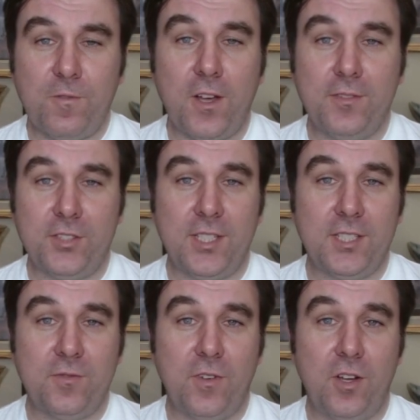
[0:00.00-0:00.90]
five
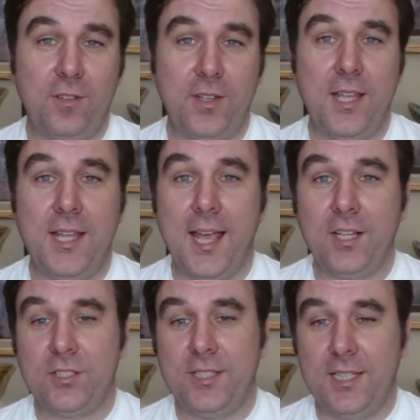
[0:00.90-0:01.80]
sixty-five E
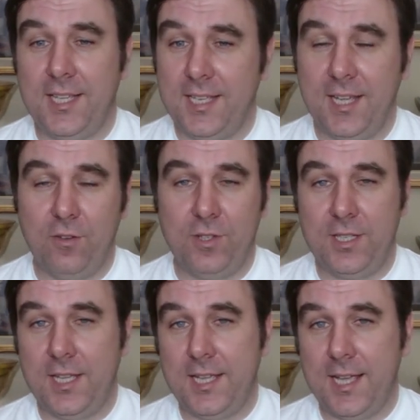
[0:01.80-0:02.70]
X, the E or
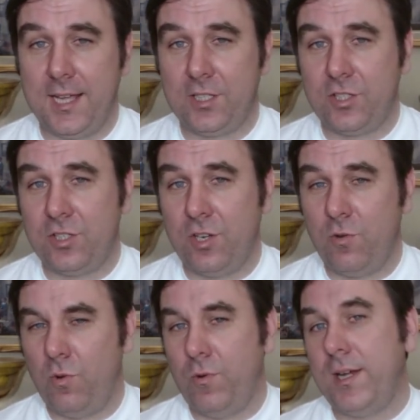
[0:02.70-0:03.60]
the E X two,
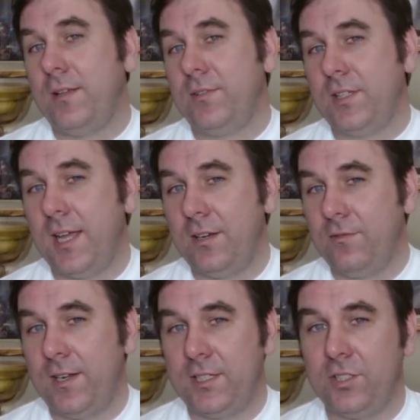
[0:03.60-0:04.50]
or any of the Canon
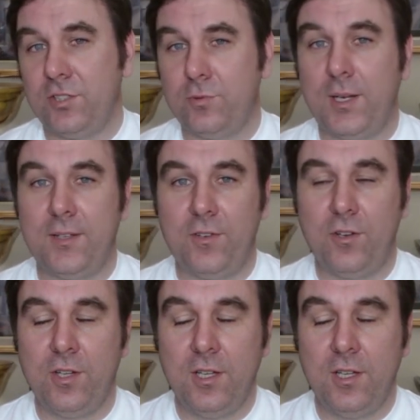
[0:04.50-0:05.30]
flashes as well, if you're,